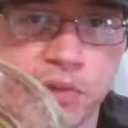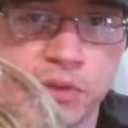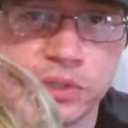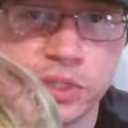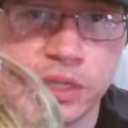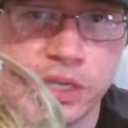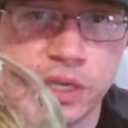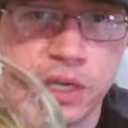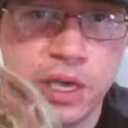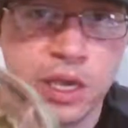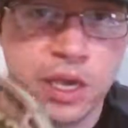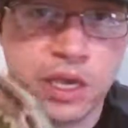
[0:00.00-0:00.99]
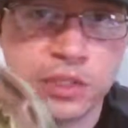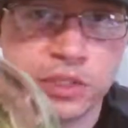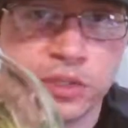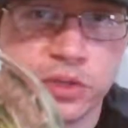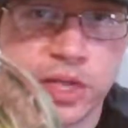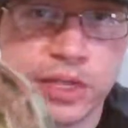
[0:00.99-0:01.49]
mostly, and it
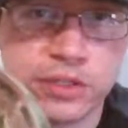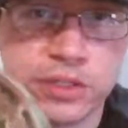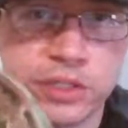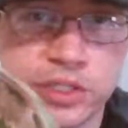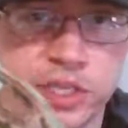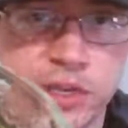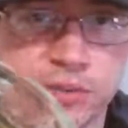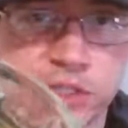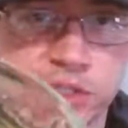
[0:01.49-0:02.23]
still has the stems